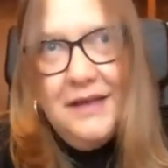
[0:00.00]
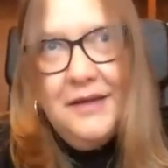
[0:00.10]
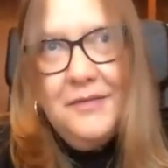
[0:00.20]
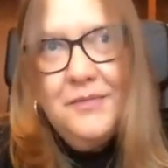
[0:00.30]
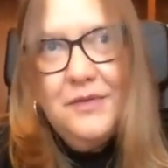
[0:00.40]

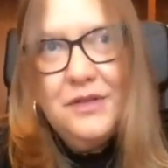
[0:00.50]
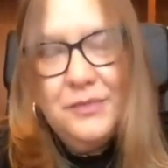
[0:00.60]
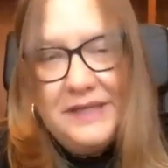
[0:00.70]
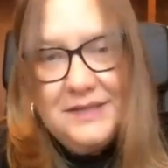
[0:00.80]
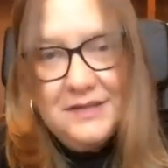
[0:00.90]
Um,
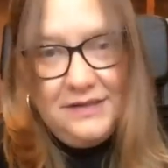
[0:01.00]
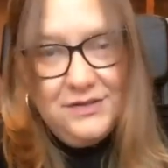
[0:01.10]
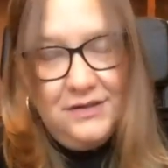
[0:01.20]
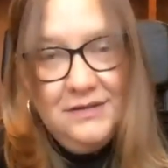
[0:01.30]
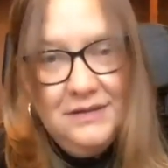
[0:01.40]
Thwaites
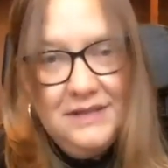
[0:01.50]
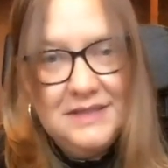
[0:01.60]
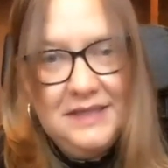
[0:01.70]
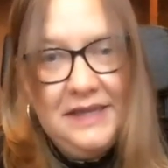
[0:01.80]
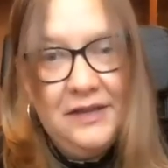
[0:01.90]
Glacier is
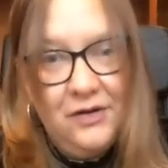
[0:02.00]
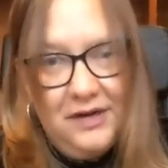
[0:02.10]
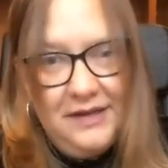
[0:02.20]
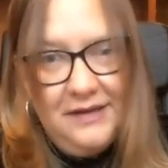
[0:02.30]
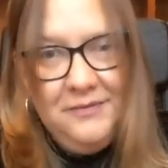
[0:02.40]
in
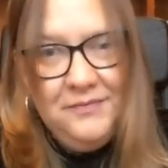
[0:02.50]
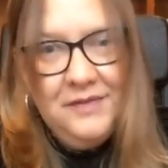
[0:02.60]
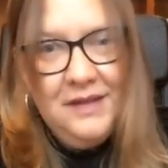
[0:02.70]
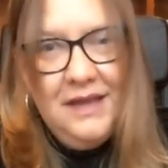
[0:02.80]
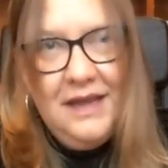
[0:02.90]
Antarctica
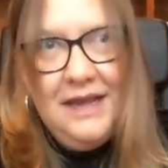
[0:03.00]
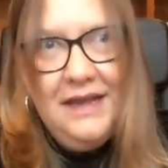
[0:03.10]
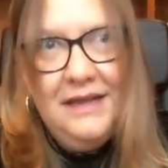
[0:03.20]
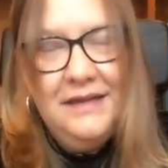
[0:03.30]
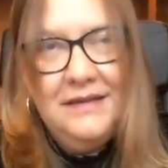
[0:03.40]

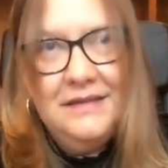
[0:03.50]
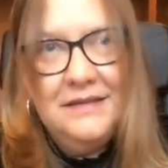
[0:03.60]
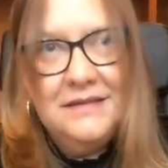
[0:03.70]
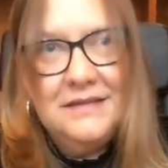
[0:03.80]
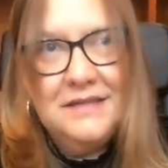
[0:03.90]

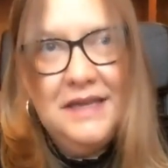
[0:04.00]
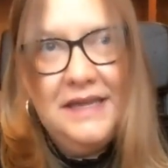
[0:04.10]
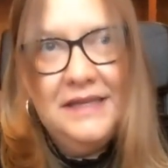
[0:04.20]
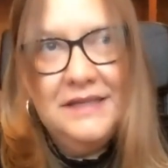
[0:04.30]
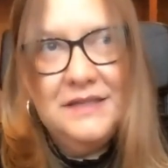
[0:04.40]
and
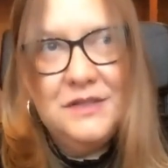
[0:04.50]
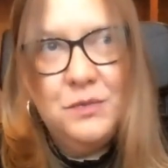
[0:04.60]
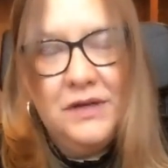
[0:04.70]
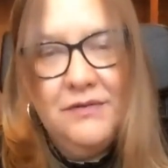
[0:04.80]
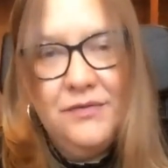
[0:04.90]
is
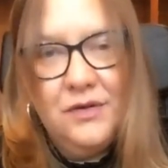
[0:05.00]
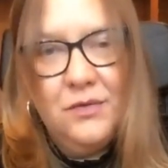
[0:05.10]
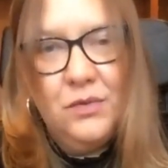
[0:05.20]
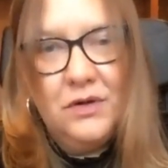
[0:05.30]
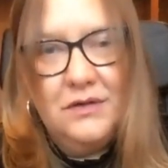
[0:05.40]
one of the
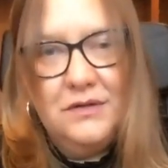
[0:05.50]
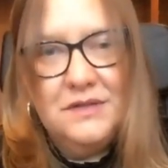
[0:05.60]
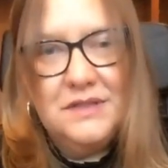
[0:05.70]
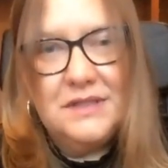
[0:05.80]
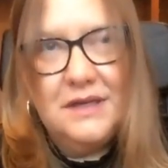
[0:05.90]

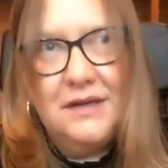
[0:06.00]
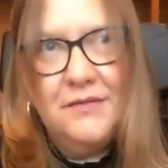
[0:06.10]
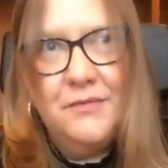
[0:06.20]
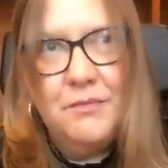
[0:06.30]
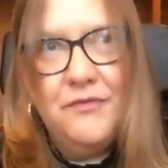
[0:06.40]
world's
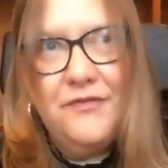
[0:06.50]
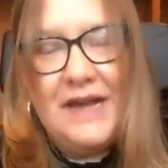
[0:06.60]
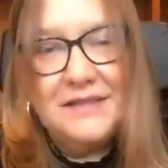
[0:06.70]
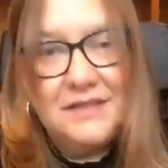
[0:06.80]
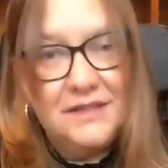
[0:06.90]
um,
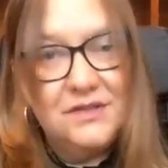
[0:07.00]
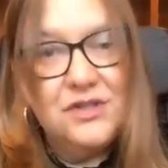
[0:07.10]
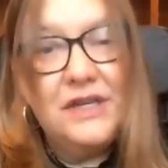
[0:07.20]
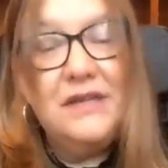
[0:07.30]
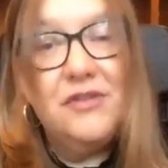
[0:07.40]
fastest
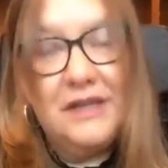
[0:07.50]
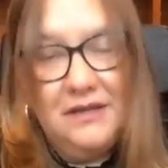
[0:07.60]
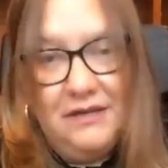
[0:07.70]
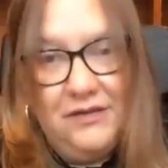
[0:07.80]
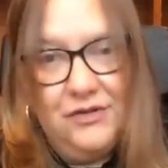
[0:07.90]
changing
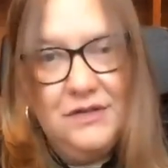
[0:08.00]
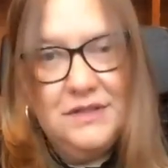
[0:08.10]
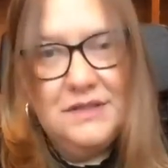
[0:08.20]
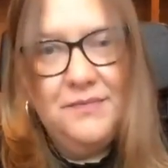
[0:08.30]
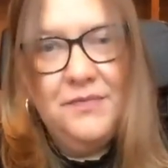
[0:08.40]

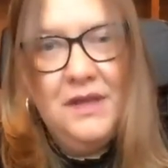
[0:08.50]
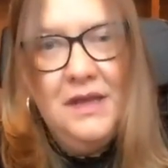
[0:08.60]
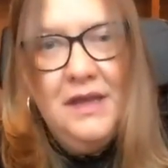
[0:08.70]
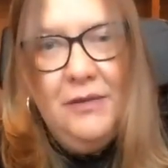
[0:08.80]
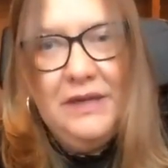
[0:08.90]
glaciers.
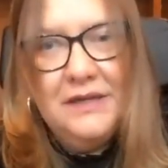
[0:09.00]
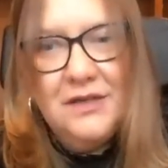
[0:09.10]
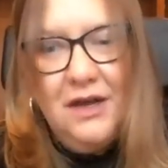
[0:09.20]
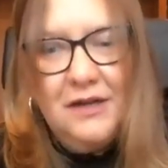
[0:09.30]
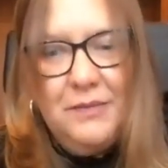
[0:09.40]
We can
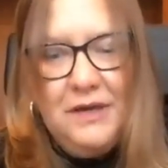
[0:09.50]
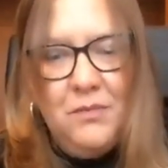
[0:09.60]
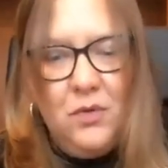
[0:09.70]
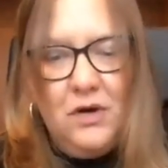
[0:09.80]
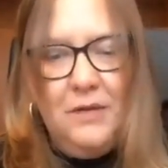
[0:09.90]
talk a bit
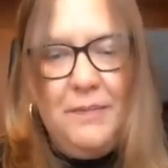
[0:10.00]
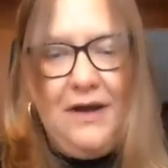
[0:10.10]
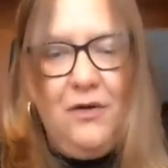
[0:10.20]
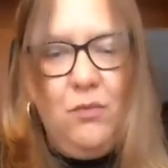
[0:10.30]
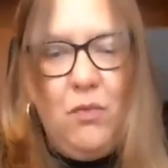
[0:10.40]
more
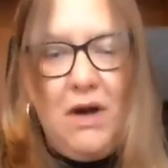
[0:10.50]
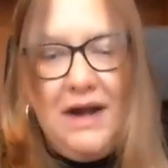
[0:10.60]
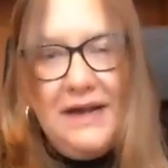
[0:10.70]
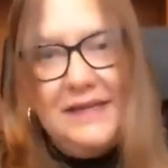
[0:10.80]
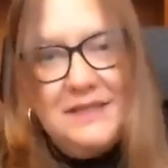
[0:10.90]
about
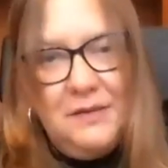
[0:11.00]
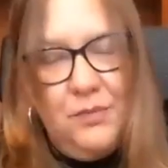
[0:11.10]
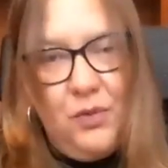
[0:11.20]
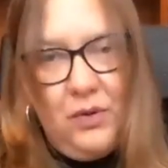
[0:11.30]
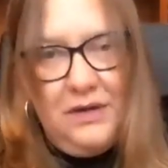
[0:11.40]
why it's
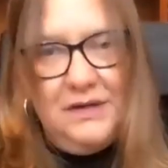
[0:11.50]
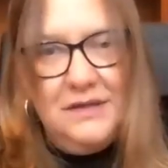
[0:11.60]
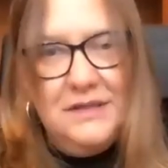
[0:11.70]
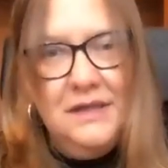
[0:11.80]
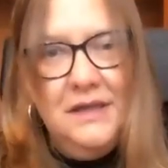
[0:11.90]
important,
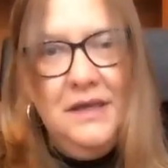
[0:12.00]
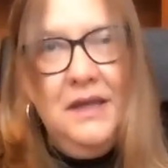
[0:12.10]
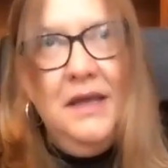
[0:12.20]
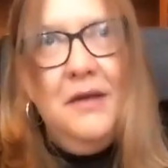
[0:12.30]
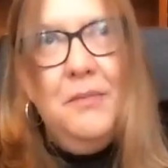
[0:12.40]

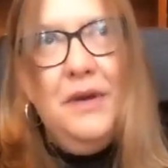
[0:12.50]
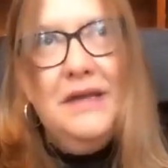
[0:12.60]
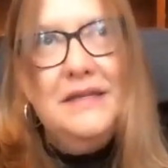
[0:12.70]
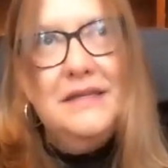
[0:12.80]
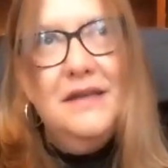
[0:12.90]

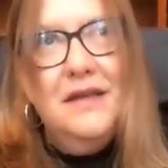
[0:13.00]
but